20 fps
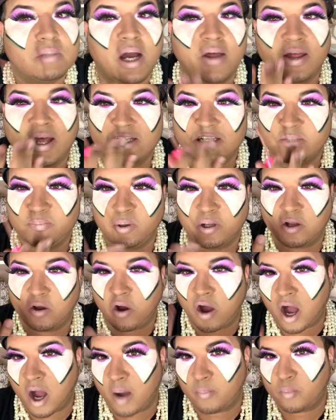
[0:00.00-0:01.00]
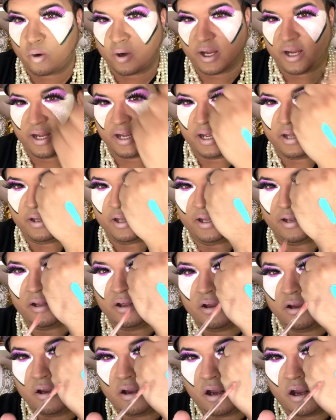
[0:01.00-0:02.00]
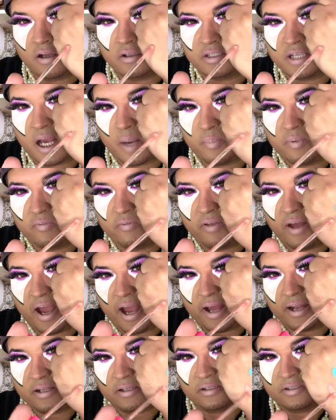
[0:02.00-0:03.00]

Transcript: and I just put a little ombre in it on top of that.